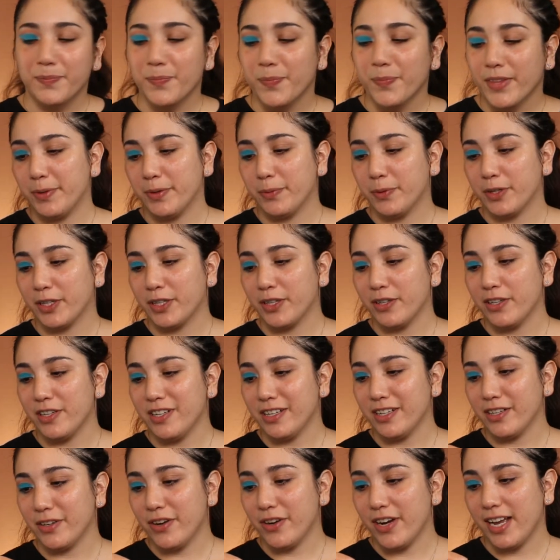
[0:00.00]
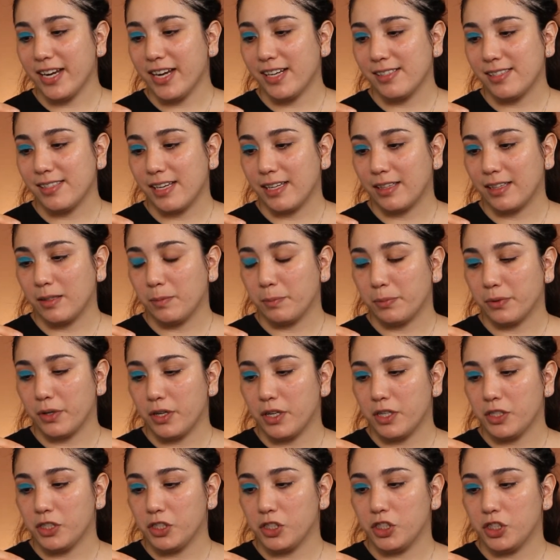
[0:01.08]
But we're going to go ahead and take the
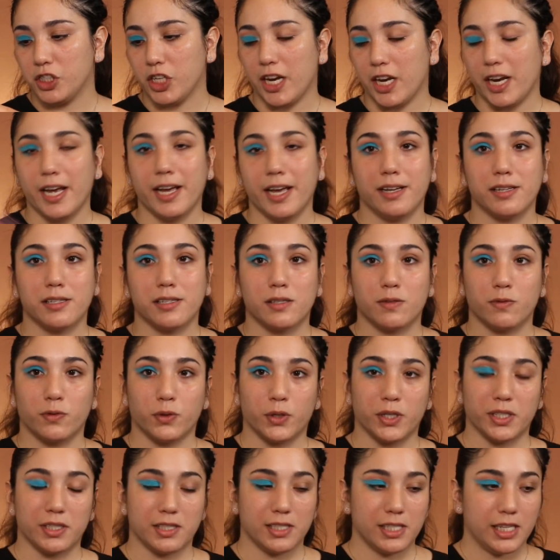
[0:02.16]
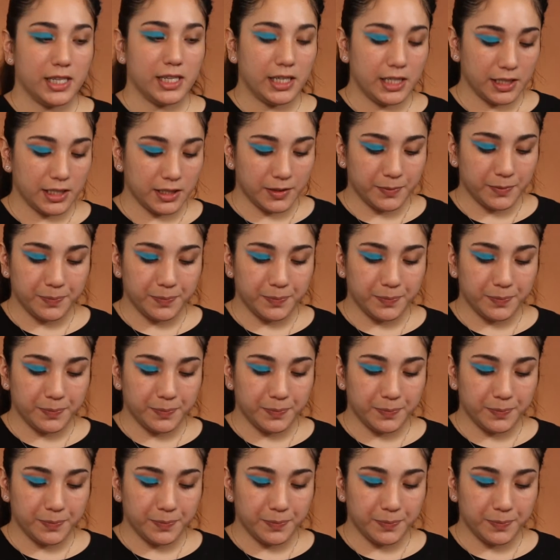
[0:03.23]
brush JS14.